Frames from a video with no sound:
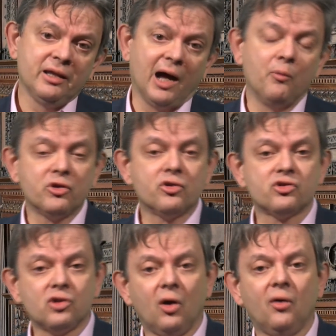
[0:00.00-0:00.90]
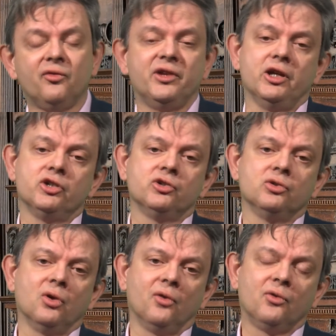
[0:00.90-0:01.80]
That would resolve the
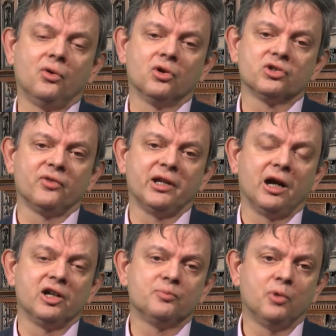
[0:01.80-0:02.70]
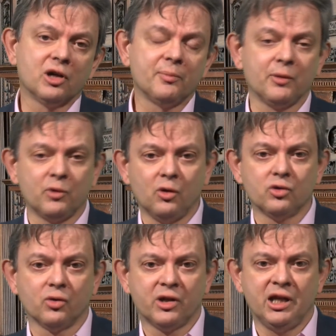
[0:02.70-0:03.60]
issue, of course, of the Irish border, but it would
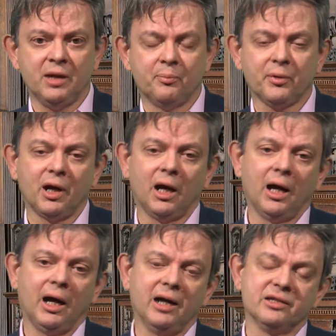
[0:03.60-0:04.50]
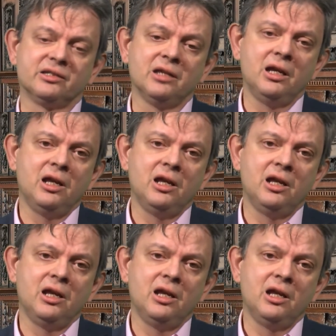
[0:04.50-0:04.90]
also keep us